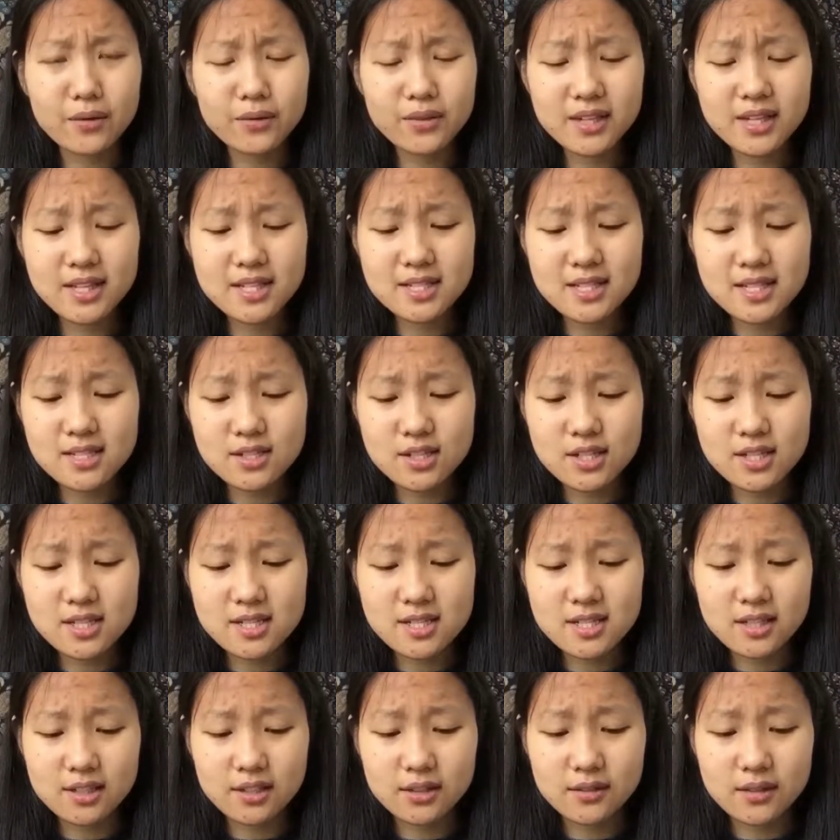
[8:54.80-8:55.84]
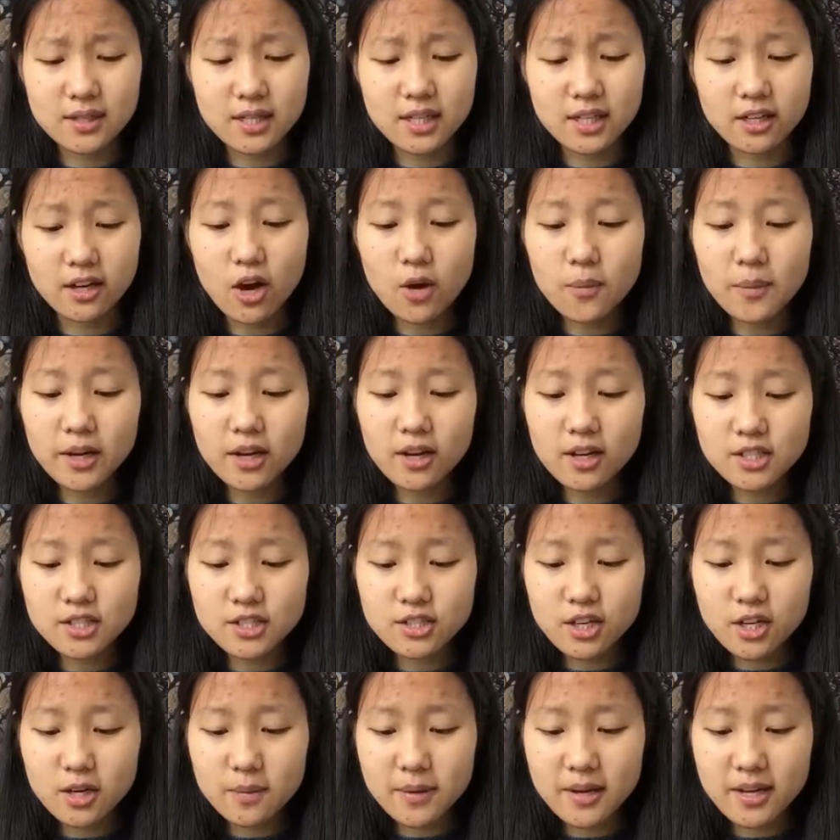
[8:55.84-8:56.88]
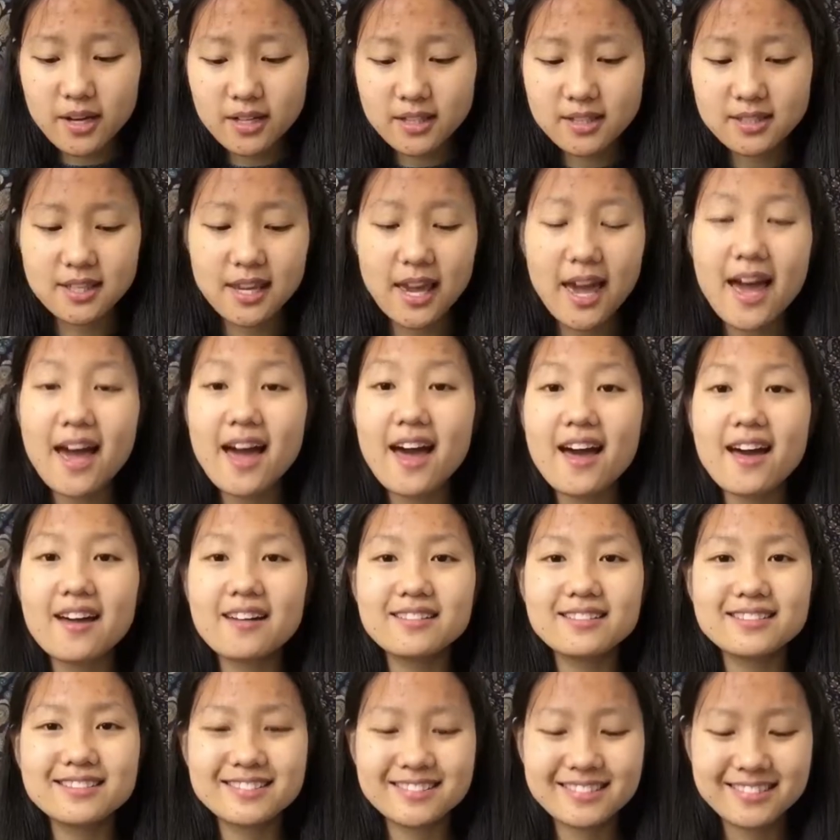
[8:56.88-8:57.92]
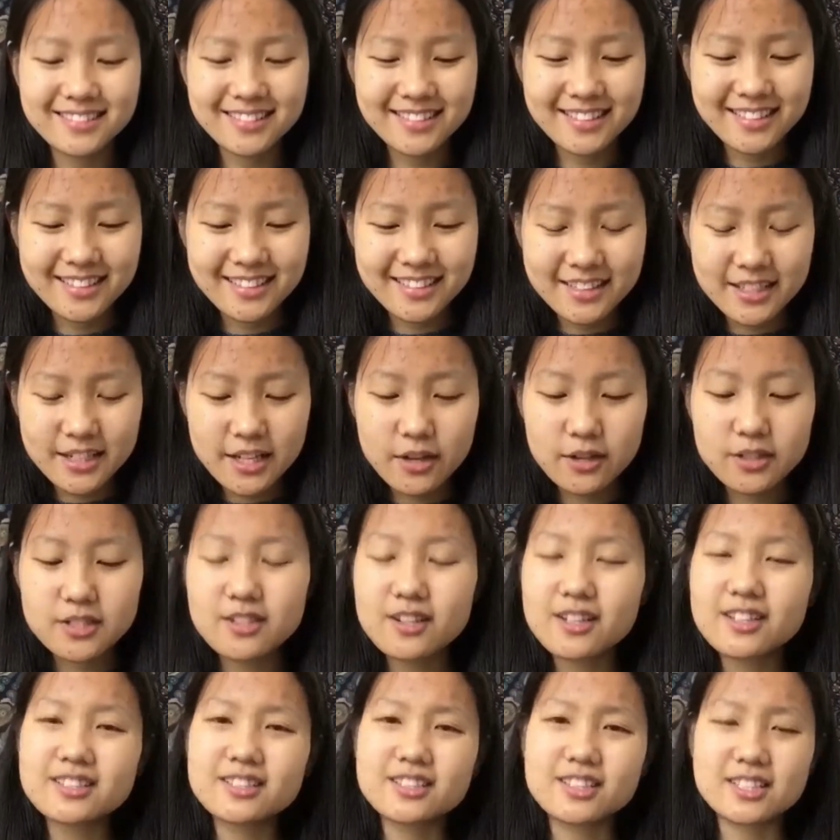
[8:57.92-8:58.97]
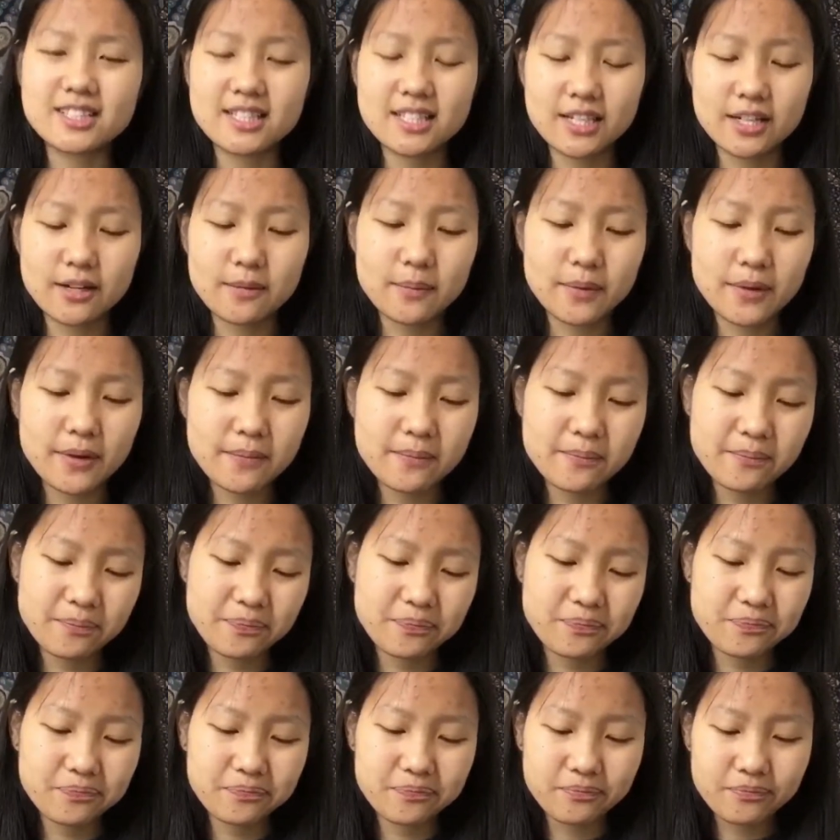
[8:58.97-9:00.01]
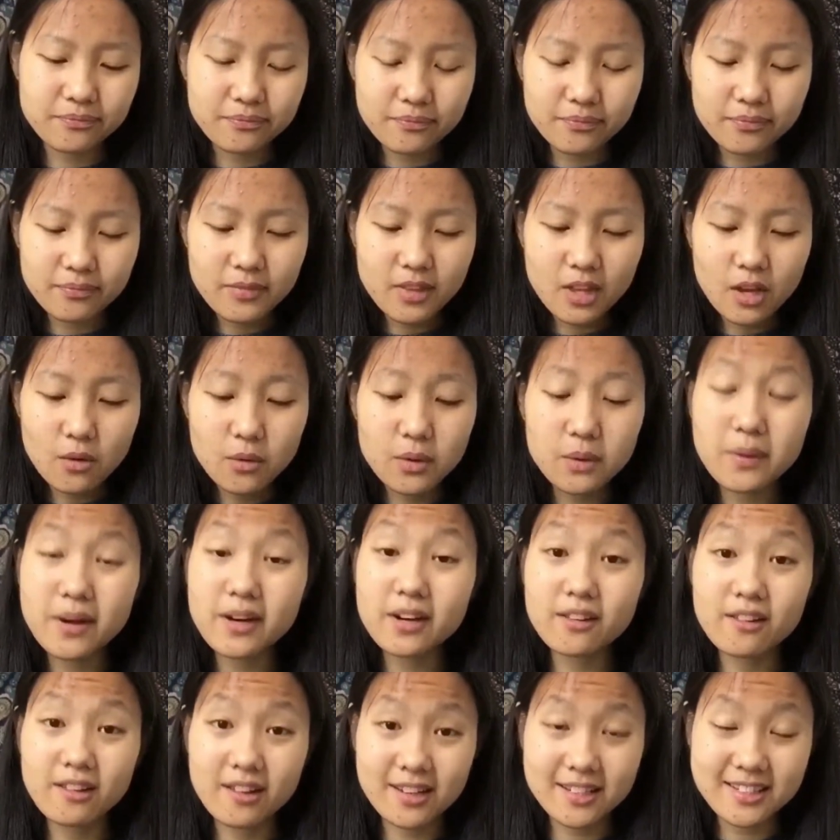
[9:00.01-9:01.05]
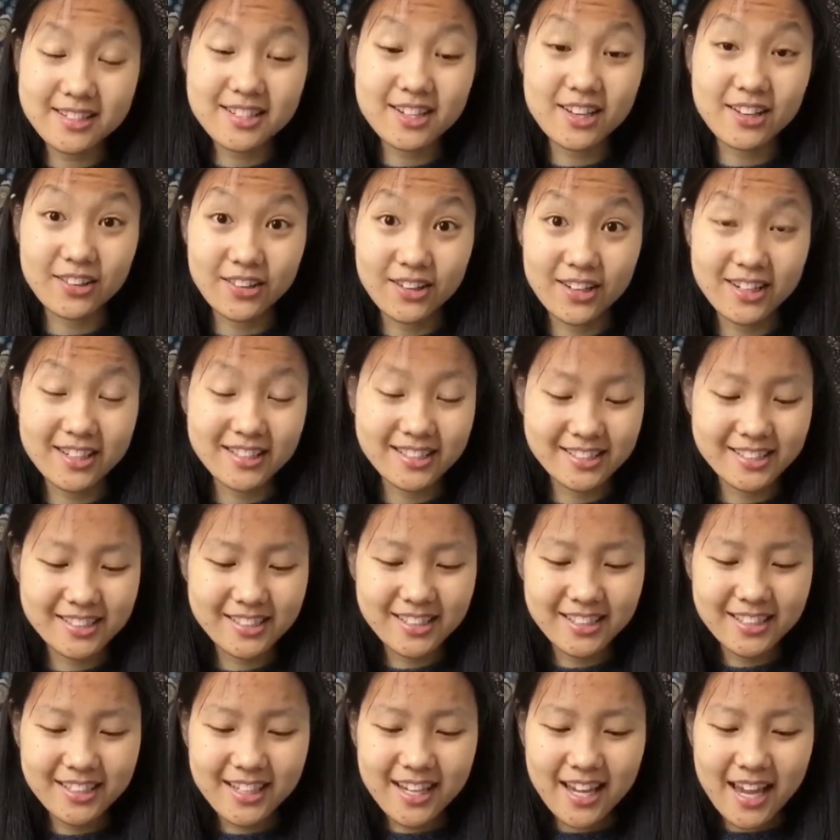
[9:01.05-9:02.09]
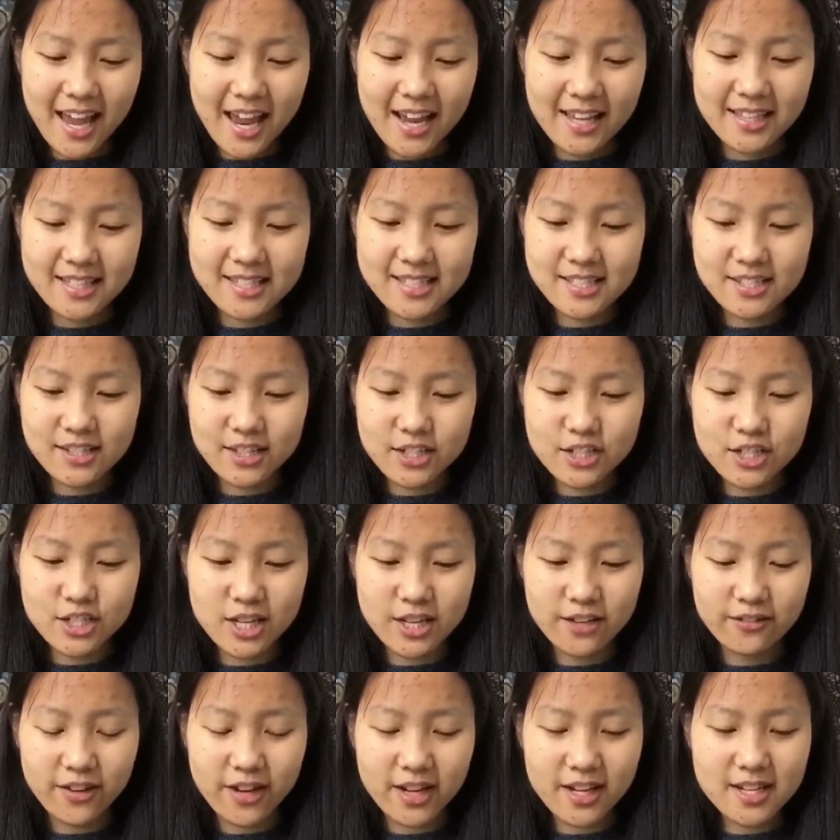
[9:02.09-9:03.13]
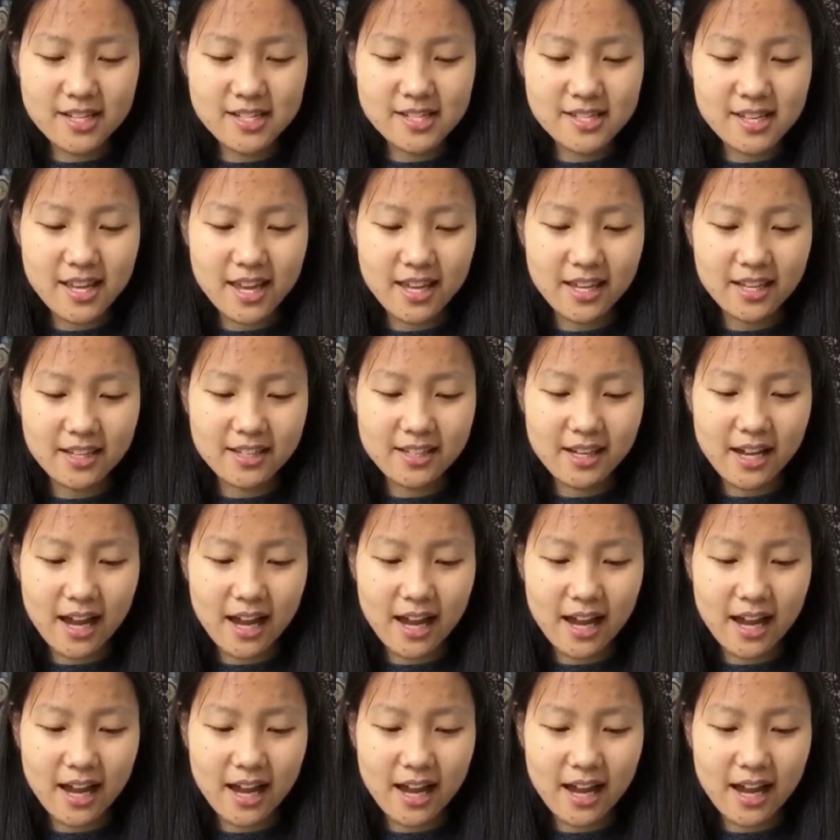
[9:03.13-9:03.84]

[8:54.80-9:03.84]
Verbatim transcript: don't think it's as good as Luna here. Oh my gosh, Starbucks! Yeah, it's not as good here, but we went a lot, a lot. And this is our shave ice. And